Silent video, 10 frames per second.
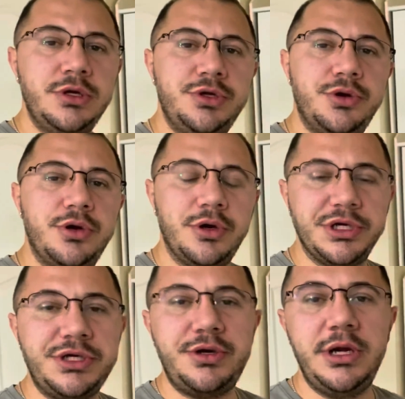took it on the
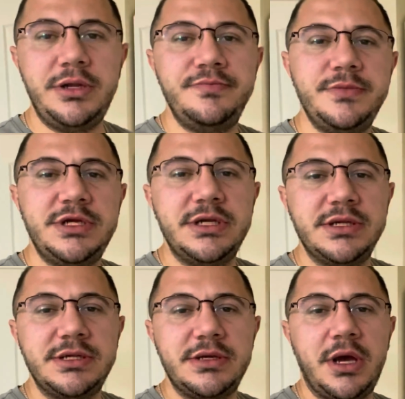street
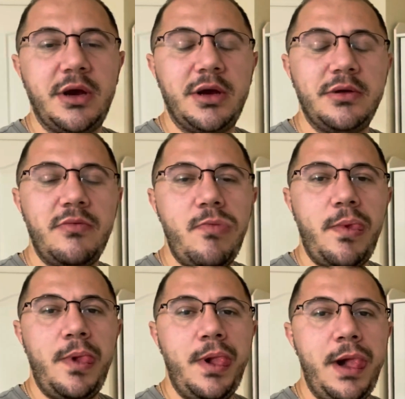since
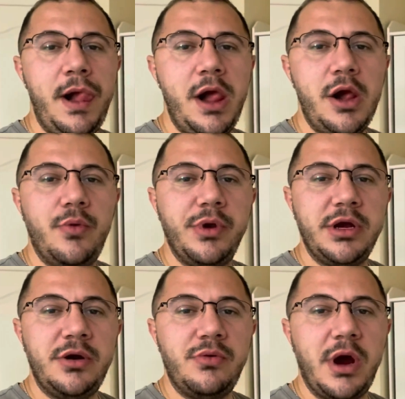we
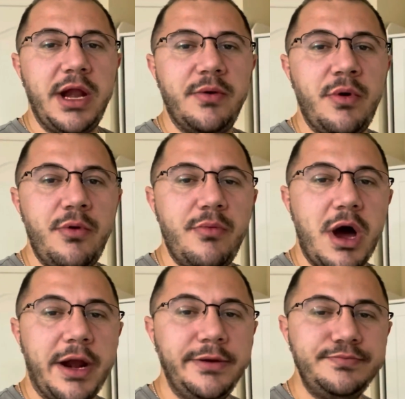couldn't ride it when we
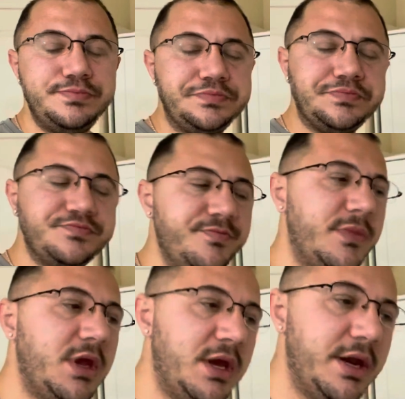bought it.
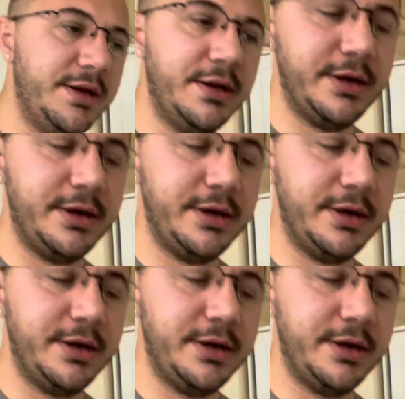And